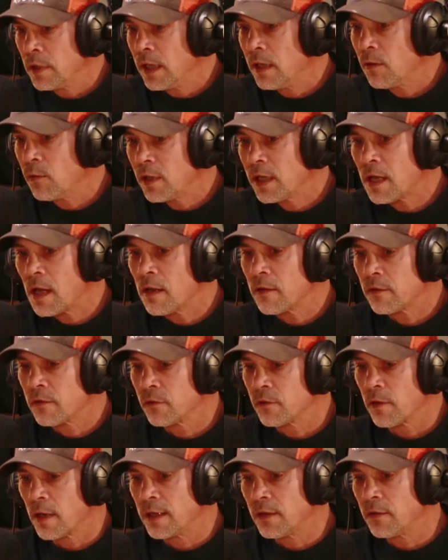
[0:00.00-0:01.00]
we
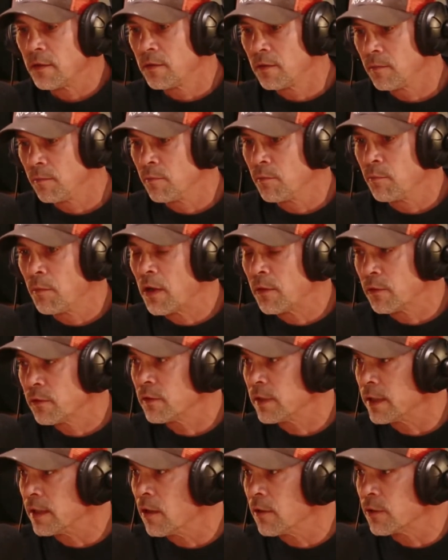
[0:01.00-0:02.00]
concentrate
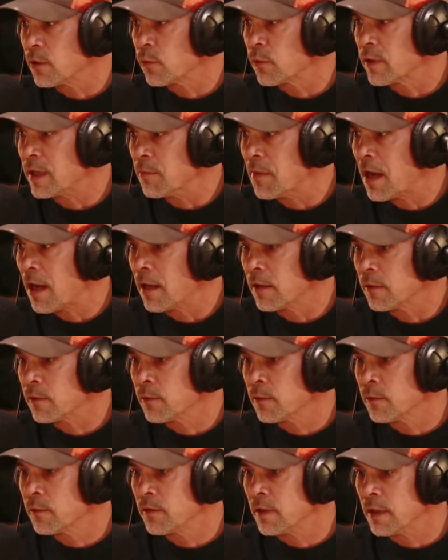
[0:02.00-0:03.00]
mostly on the
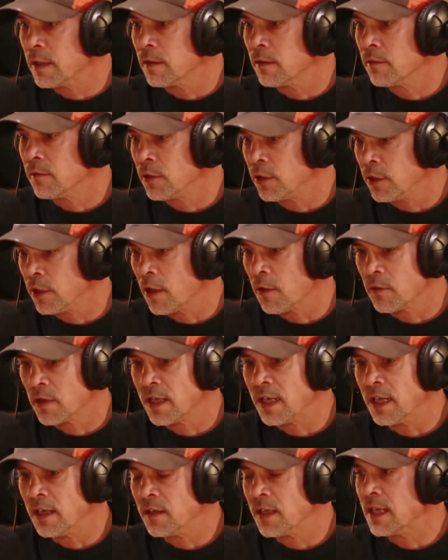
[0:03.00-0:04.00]
remodels and
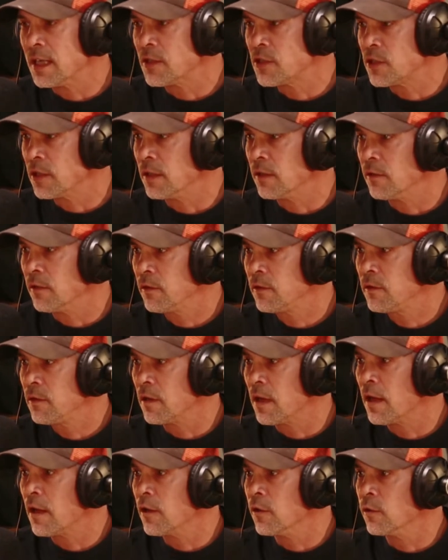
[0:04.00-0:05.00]
the additions to
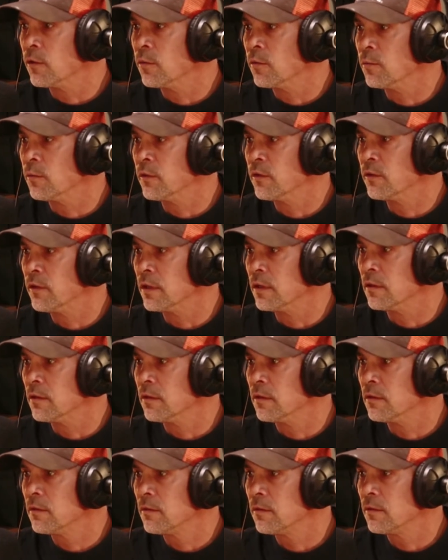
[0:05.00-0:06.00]
the homes
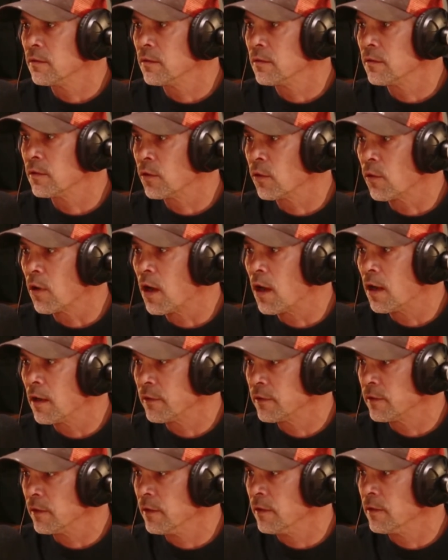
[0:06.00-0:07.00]
and
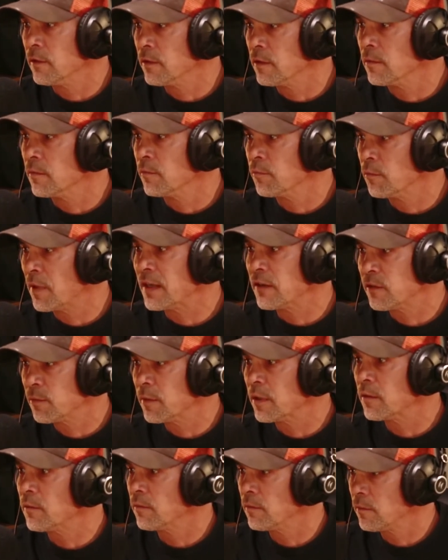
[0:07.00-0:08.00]
garages and
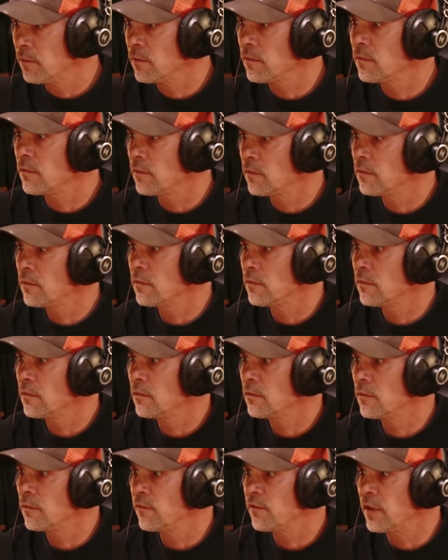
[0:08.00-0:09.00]
basement
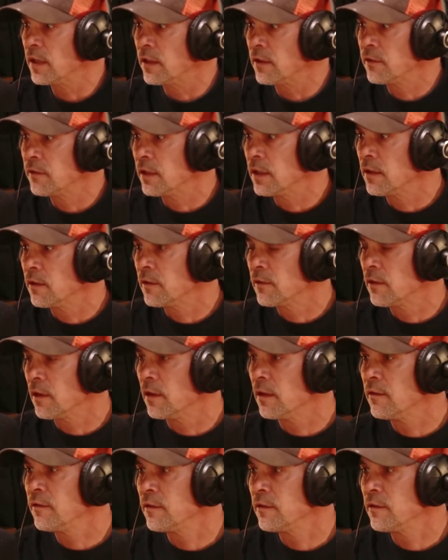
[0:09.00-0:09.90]
finishing and stuff.